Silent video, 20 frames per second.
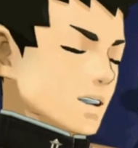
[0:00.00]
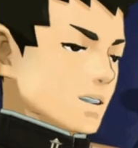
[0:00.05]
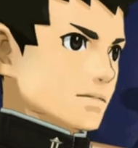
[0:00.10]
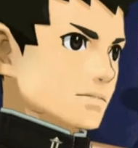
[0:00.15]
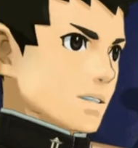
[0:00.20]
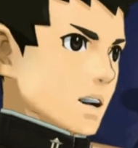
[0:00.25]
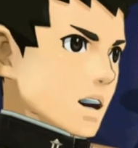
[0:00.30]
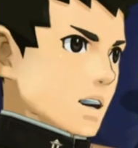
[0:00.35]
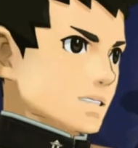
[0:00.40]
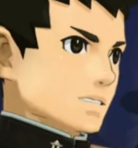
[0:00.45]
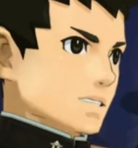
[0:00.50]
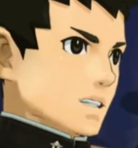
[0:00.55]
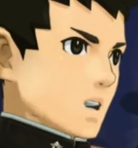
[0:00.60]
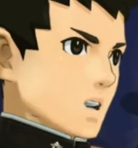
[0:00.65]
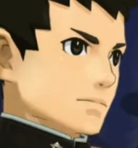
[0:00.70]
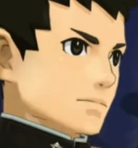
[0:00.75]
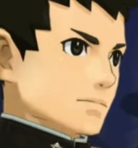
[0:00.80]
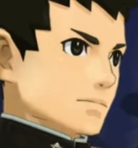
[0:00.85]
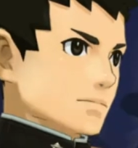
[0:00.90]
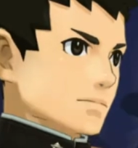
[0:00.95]
Yes, as
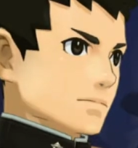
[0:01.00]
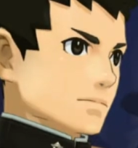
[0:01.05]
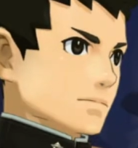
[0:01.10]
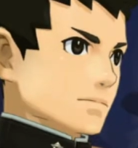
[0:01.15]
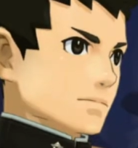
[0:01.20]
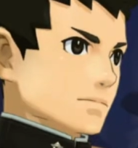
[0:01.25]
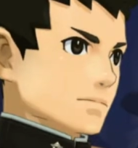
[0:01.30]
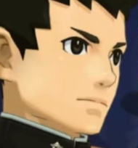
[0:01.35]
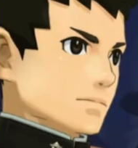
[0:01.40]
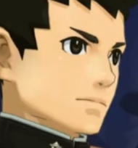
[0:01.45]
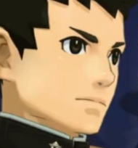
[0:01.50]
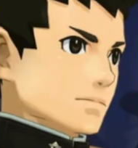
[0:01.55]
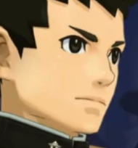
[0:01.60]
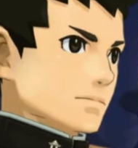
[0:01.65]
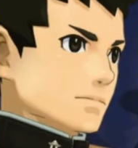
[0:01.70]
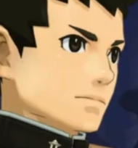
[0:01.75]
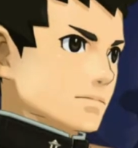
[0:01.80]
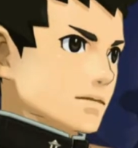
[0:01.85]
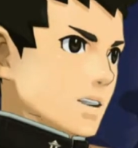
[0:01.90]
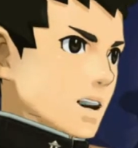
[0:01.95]
your lordship
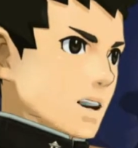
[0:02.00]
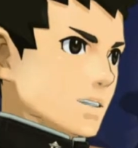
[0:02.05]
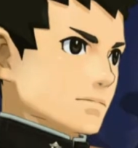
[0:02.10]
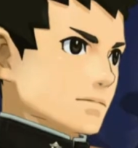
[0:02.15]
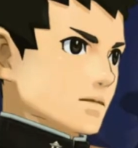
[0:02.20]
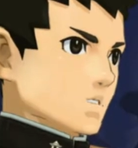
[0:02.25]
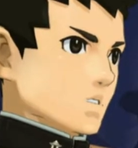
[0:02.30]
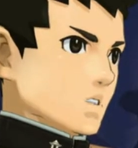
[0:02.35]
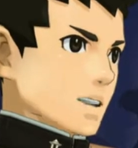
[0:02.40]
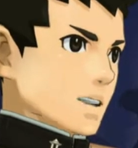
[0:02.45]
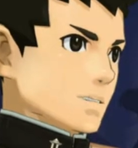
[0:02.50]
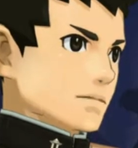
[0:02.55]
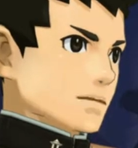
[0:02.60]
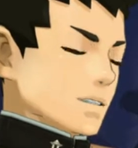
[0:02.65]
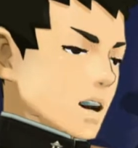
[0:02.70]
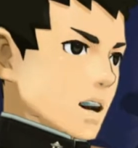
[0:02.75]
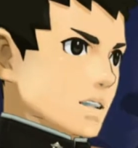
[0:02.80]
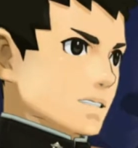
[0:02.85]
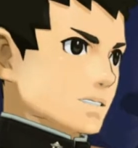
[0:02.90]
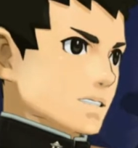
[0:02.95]
noticed, the
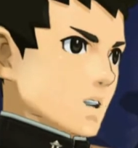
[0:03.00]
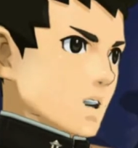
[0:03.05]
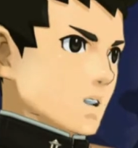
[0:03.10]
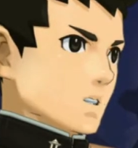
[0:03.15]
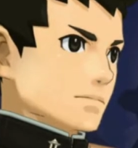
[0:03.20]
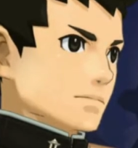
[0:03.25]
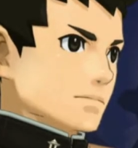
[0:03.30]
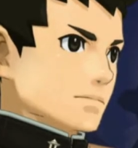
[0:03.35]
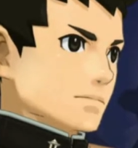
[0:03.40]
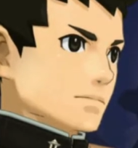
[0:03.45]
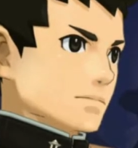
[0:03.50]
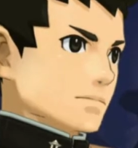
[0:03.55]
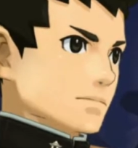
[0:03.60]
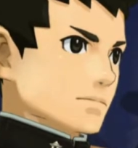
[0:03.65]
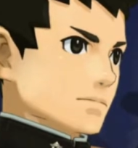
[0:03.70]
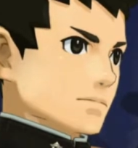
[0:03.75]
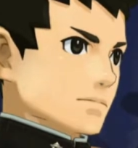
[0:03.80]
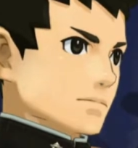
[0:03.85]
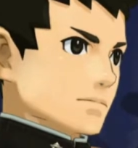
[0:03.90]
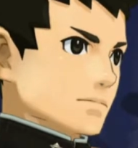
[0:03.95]
bullet pierced Mr.
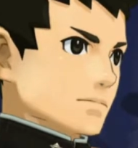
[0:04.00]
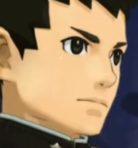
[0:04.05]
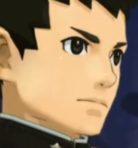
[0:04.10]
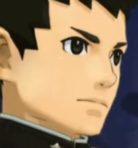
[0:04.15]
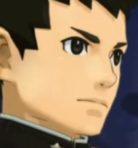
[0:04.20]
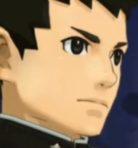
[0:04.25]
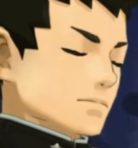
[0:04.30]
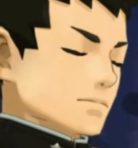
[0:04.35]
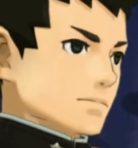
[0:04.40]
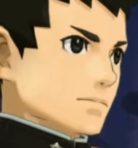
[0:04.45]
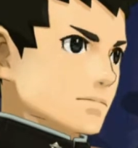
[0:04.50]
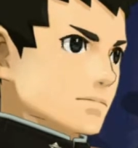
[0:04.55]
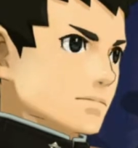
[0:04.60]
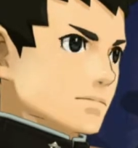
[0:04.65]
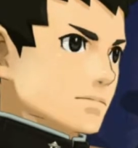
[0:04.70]
Windibake's calendar.